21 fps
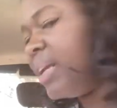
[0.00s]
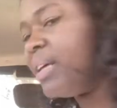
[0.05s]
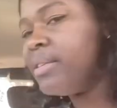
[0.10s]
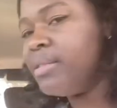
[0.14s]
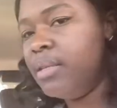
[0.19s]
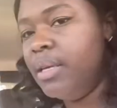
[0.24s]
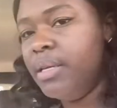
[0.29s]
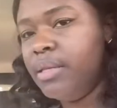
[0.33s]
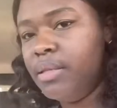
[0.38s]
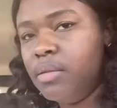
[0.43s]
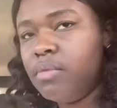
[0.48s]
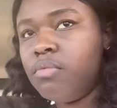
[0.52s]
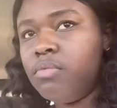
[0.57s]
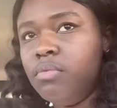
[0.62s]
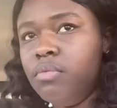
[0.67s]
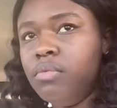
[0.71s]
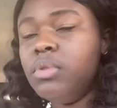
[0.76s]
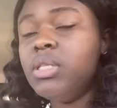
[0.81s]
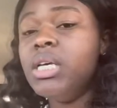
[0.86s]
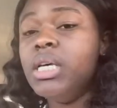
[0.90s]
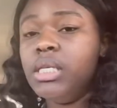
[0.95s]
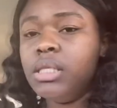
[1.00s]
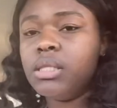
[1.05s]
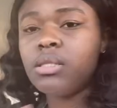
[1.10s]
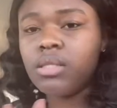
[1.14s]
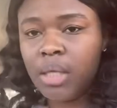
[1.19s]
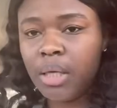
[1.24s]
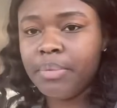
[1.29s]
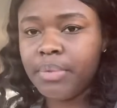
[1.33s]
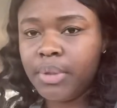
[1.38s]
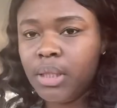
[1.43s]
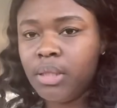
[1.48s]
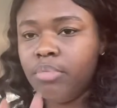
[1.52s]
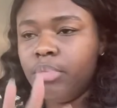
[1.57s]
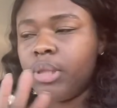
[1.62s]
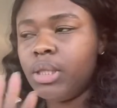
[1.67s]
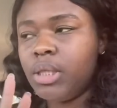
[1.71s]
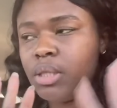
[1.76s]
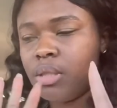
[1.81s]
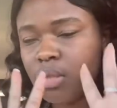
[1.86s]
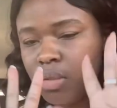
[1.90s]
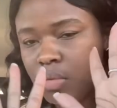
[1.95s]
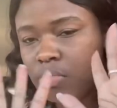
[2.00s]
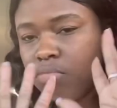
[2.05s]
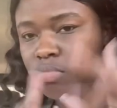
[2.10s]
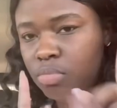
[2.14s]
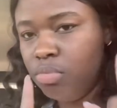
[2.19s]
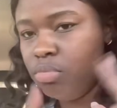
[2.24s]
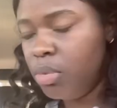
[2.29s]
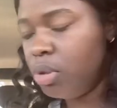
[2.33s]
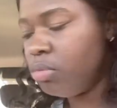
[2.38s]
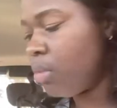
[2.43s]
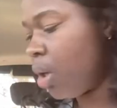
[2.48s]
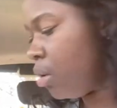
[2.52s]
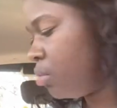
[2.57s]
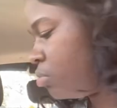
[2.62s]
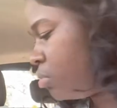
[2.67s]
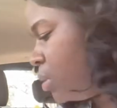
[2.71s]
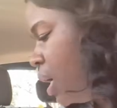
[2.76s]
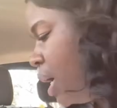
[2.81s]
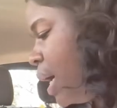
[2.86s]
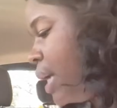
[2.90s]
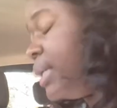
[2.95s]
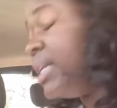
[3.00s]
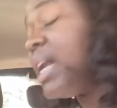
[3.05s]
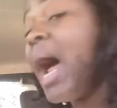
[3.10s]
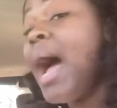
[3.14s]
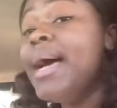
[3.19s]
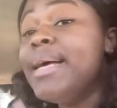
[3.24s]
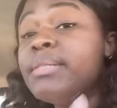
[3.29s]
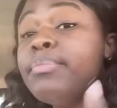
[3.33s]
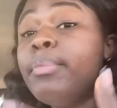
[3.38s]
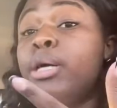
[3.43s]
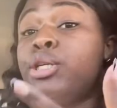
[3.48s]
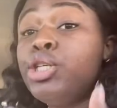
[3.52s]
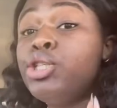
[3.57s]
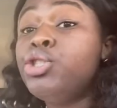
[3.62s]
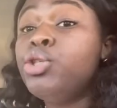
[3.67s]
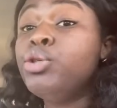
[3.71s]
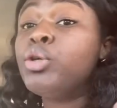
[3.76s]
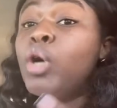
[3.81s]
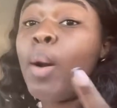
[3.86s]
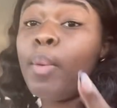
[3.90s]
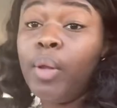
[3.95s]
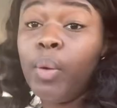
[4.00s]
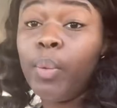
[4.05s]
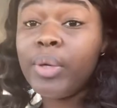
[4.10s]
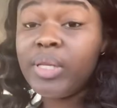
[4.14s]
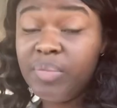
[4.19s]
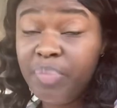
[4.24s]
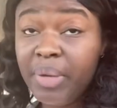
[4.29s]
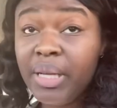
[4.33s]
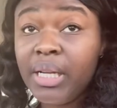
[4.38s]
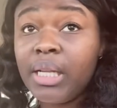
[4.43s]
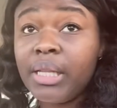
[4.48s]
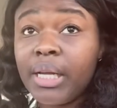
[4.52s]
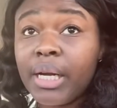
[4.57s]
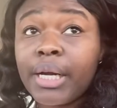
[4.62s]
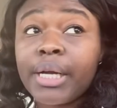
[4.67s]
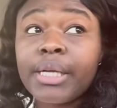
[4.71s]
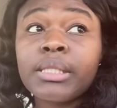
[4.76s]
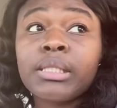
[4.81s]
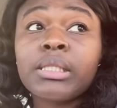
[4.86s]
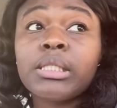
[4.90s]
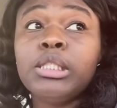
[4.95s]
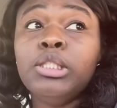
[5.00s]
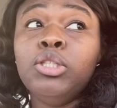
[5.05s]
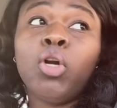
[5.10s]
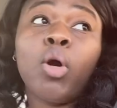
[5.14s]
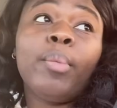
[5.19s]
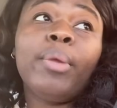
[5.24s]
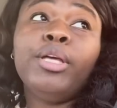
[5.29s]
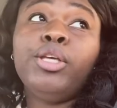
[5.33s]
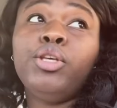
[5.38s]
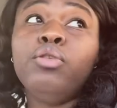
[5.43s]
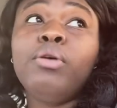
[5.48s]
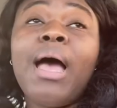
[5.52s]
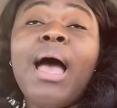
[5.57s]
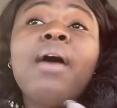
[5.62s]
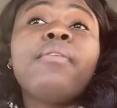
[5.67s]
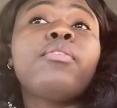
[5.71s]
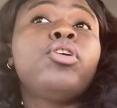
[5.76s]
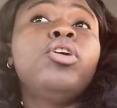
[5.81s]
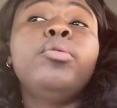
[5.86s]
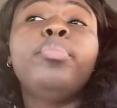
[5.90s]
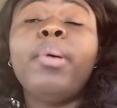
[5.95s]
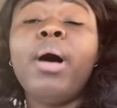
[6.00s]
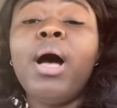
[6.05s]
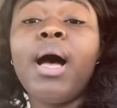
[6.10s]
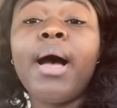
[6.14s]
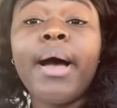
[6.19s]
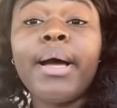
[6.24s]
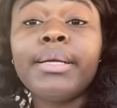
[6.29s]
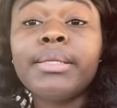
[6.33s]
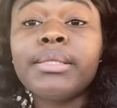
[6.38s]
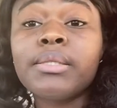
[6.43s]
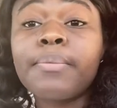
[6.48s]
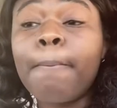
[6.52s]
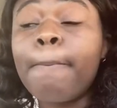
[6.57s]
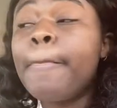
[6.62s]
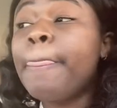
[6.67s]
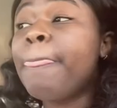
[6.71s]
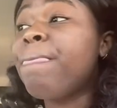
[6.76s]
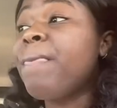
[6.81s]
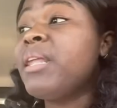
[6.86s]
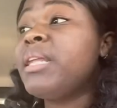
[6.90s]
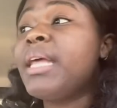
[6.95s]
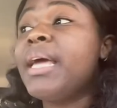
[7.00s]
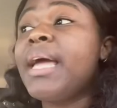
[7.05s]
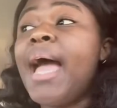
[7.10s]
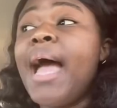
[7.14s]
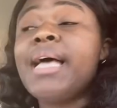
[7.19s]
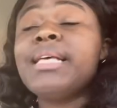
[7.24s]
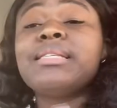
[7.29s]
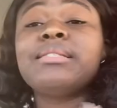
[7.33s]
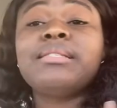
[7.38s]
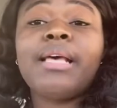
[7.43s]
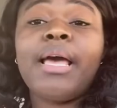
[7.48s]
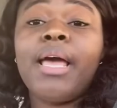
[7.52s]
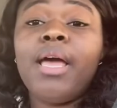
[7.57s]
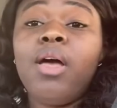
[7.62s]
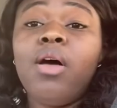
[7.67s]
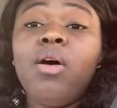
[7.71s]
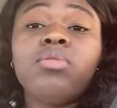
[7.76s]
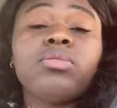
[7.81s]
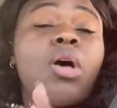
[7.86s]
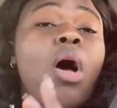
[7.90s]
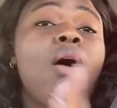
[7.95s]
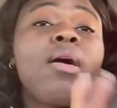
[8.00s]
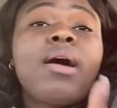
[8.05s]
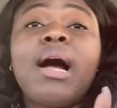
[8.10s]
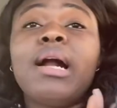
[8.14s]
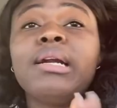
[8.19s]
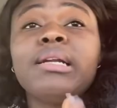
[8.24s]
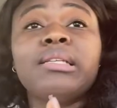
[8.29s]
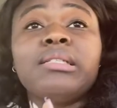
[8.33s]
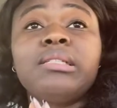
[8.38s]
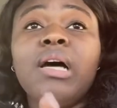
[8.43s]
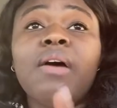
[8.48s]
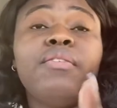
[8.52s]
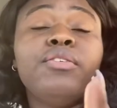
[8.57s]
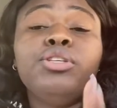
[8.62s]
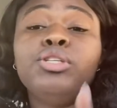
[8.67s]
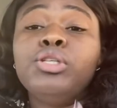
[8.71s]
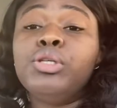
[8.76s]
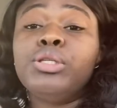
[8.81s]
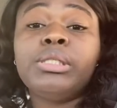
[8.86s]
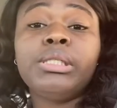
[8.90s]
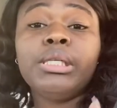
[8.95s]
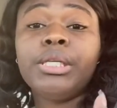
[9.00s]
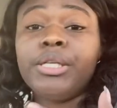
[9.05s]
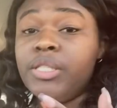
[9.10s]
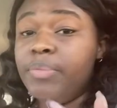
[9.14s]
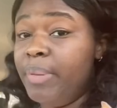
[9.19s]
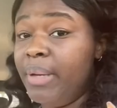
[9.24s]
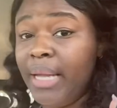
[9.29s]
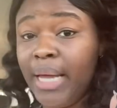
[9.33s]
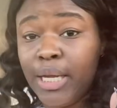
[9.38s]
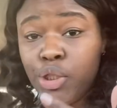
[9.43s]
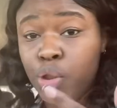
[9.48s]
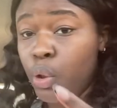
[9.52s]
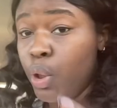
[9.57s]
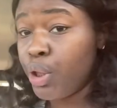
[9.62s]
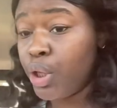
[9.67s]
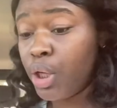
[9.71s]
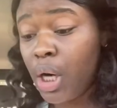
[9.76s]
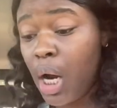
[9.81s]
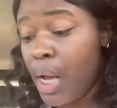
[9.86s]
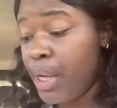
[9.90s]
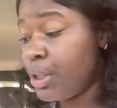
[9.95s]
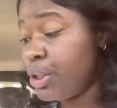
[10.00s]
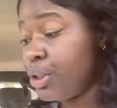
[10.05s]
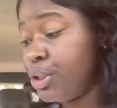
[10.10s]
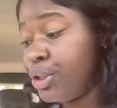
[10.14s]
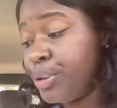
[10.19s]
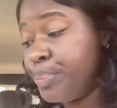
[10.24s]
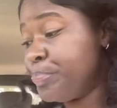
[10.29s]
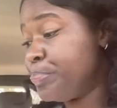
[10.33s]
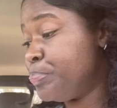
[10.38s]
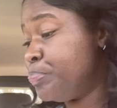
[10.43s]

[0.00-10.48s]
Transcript: it's it's it's something, but it's, you know, not as much as you normally would spend in there, because normally you have coupons, they got sales, all kind of stuff, and you still spend like two hundred dollars